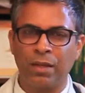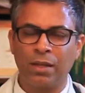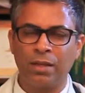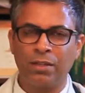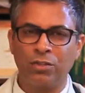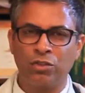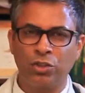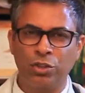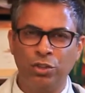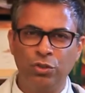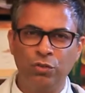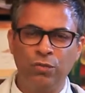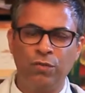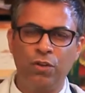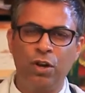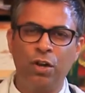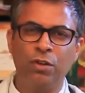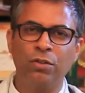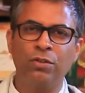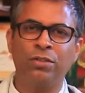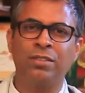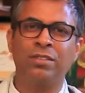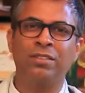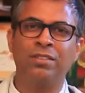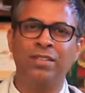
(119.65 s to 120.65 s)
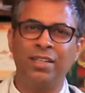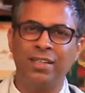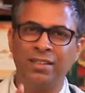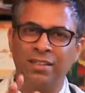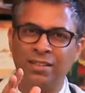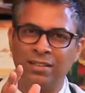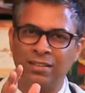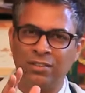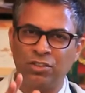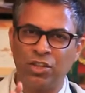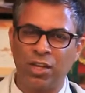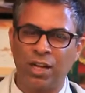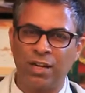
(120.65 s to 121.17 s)
So you've got to sit
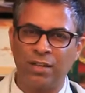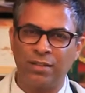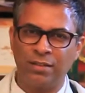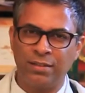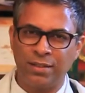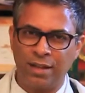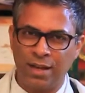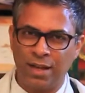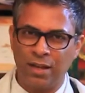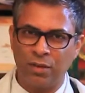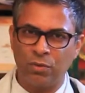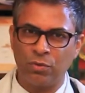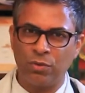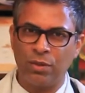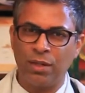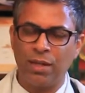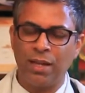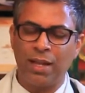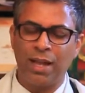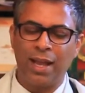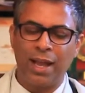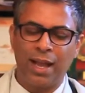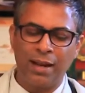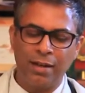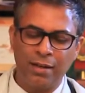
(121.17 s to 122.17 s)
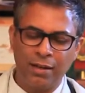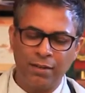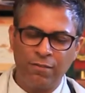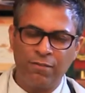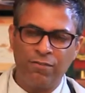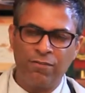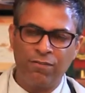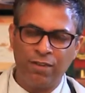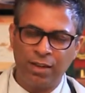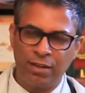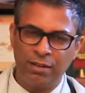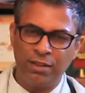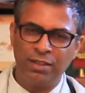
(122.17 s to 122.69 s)
this child down and in a
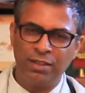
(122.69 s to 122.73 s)
very